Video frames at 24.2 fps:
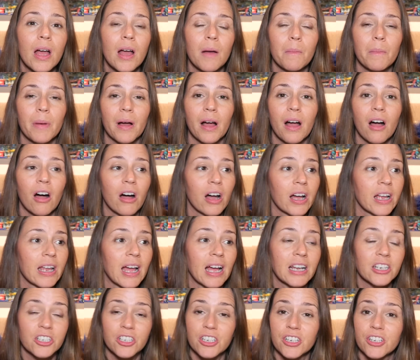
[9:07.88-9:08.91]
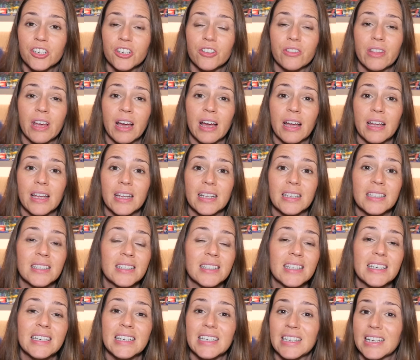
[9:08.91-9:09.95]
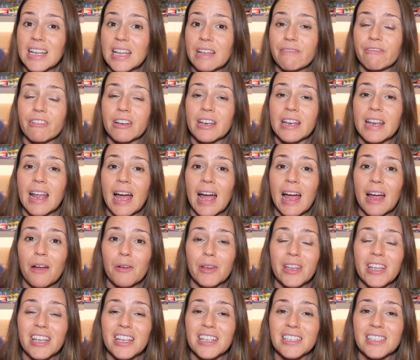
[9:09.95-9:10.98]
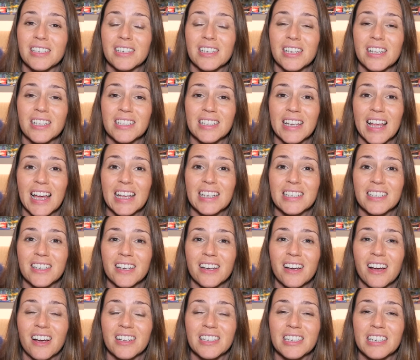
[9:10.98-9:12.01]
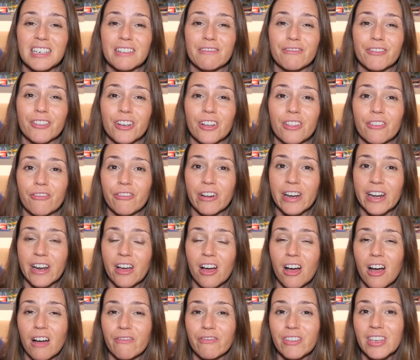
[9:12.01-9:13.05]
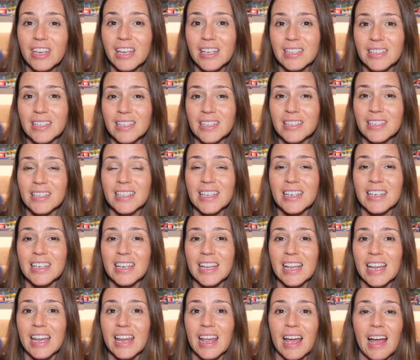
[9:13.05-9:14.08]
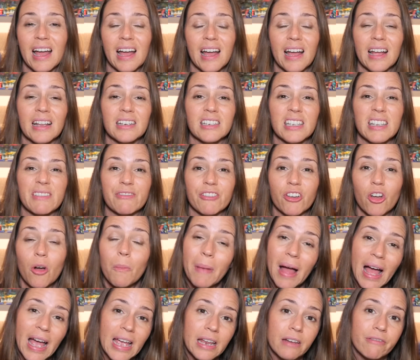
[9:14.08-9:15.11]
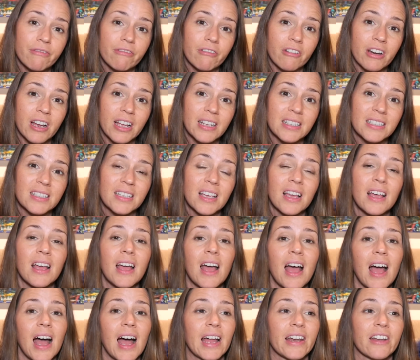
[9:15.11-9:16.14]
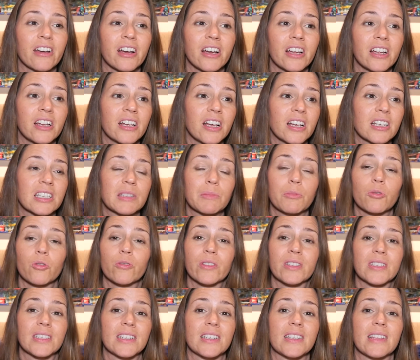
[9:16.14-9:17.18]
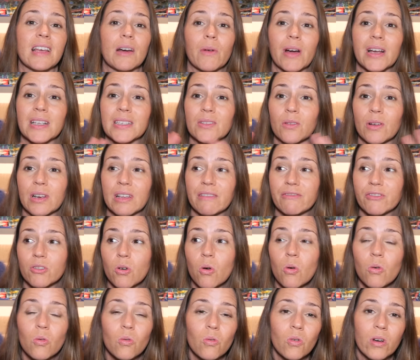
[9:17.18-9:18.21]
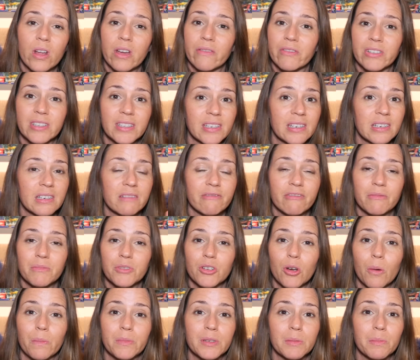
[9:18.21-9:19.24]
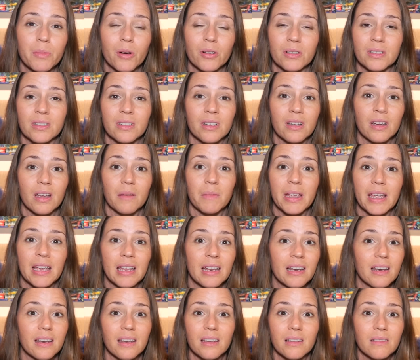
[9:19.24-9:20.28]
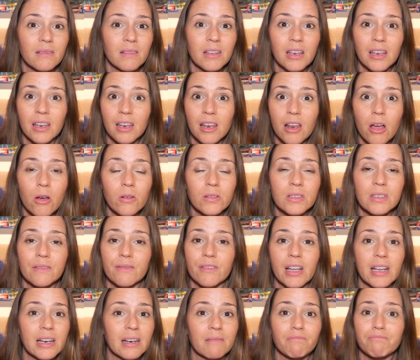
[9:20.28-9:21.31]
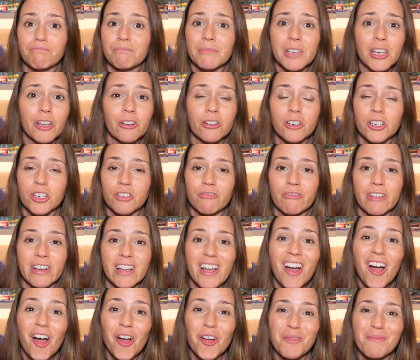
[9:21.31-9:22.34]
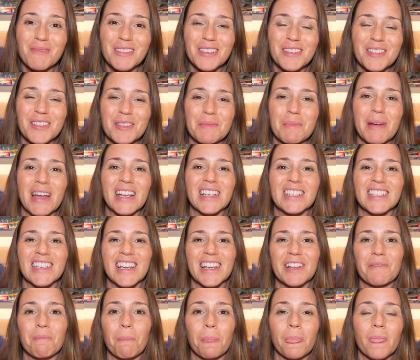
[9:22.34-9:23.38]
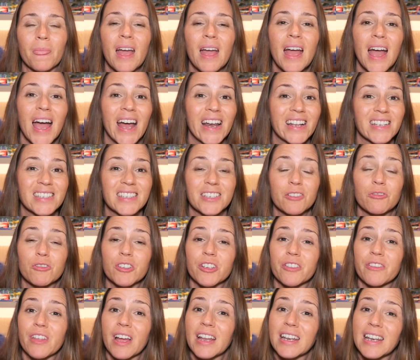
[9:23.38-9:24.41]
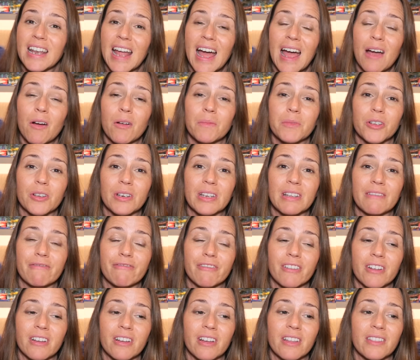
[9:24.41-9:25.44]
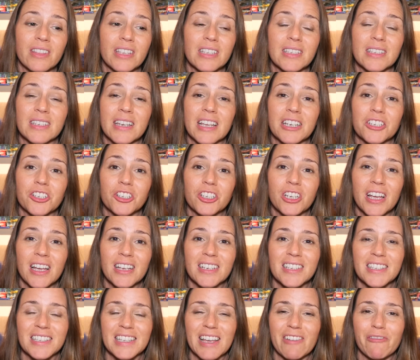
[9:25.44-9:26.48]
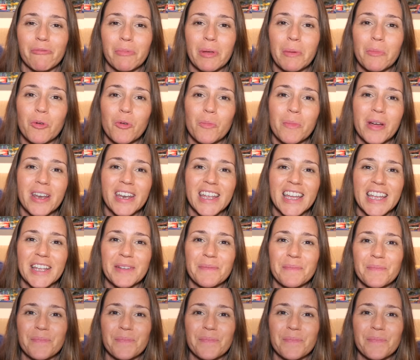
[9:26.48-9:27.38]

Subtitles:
but I actually do that in Sydney even now, years and years later. I did it for 3.5 years in Sydney and I even got paid for it, and I explored the city that way. So I lived all over Sydney from top to bottom in loads of like luxury homes. It was amazing. And I still do that now. I'm doing it for this next year to save a bit more money.